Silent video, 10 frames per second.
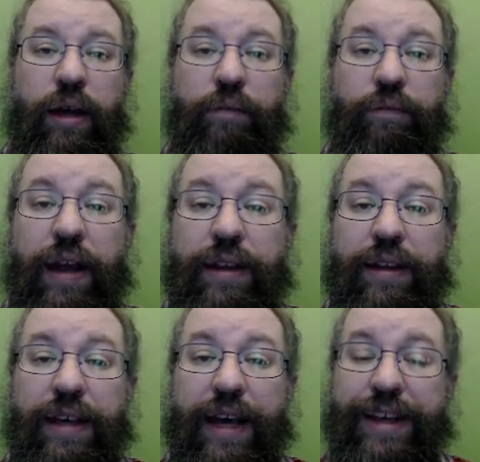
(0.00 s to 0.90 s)

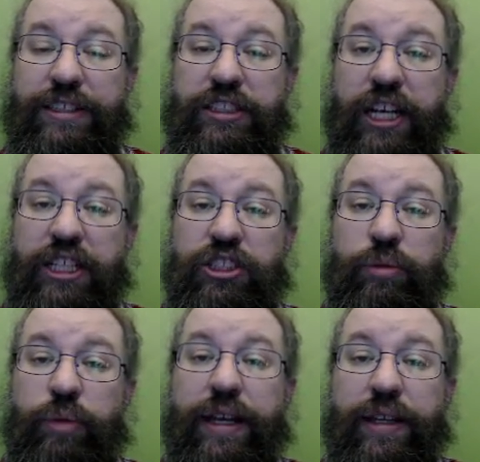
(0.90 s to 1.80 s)
Finally, I can change the
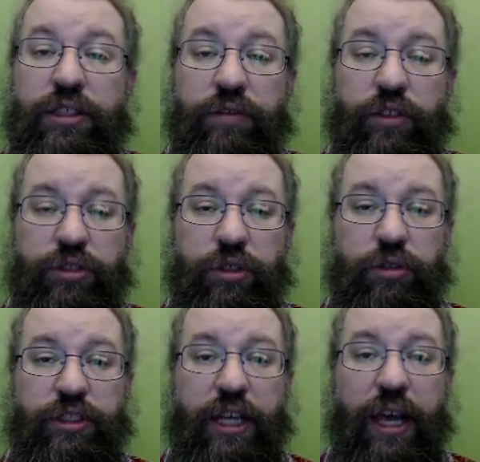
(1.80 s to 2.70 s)
radius of the circle
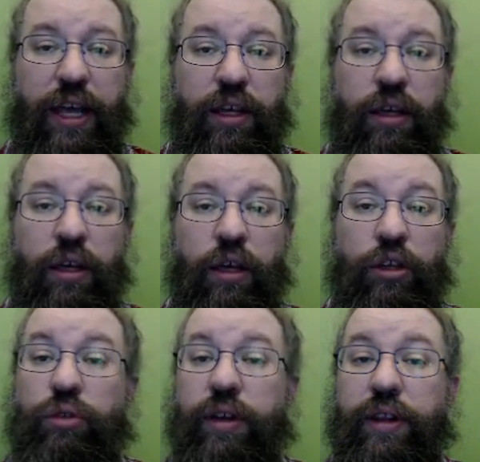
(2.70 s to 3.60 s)
to a
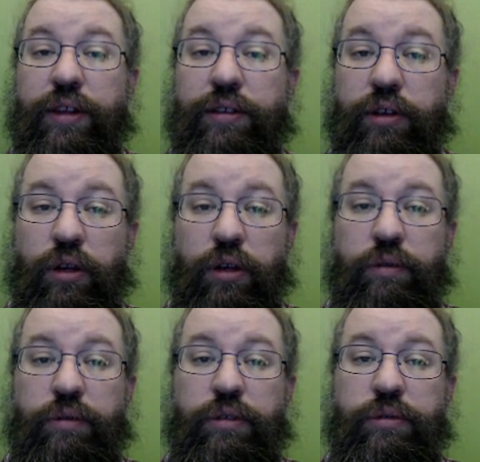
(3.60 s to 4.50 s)
using this
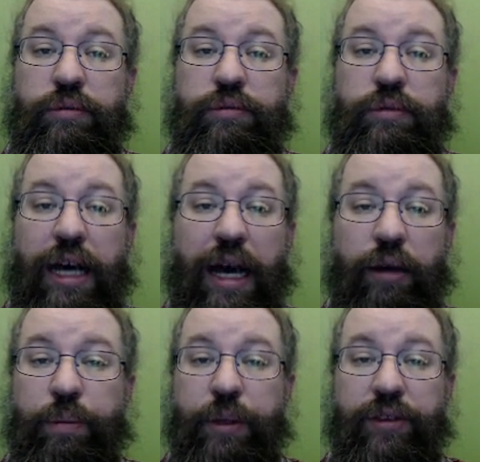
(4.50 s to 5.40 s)
curve. I
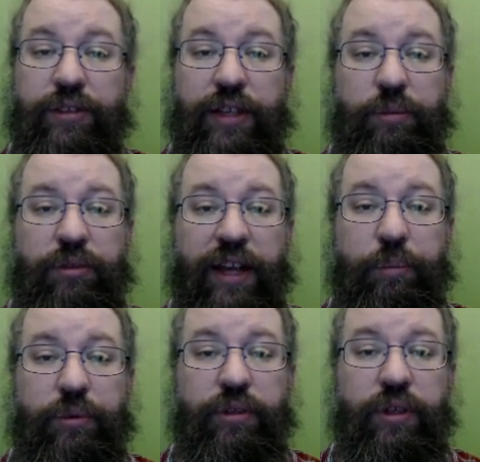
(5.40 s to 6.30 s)
repeat the same
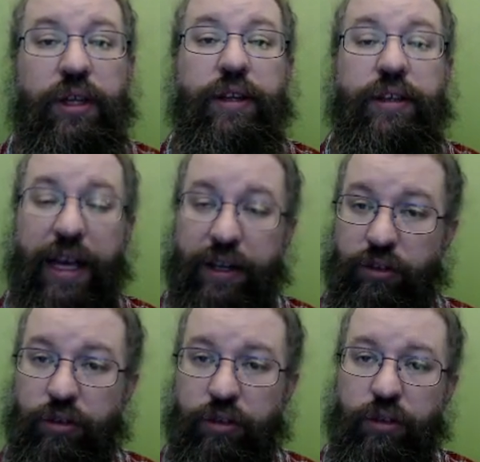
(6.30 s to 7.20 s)
steps, the
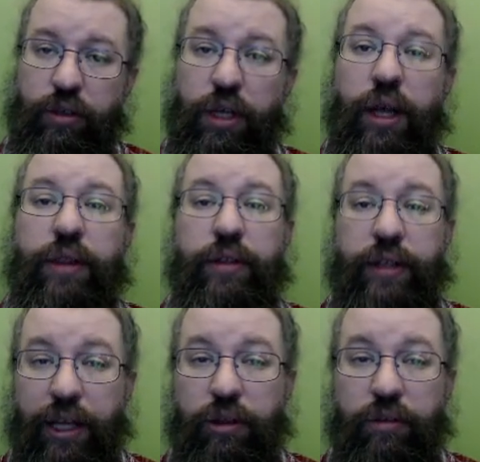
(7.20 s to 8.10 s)
tangent, the
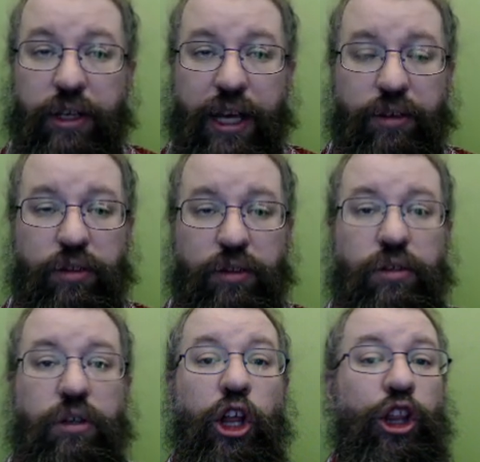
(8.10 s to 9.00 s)
length of the tangent,
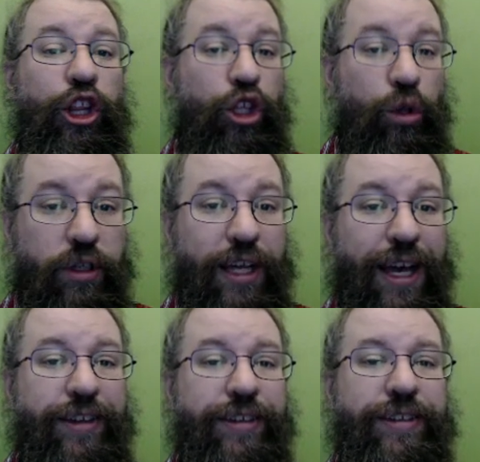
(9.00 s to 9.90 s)
the unit
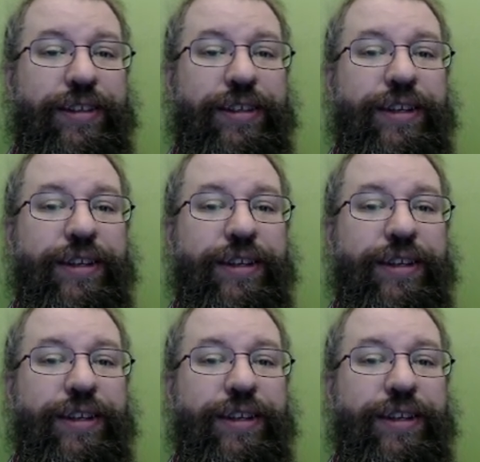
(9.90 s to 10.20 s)
tangent,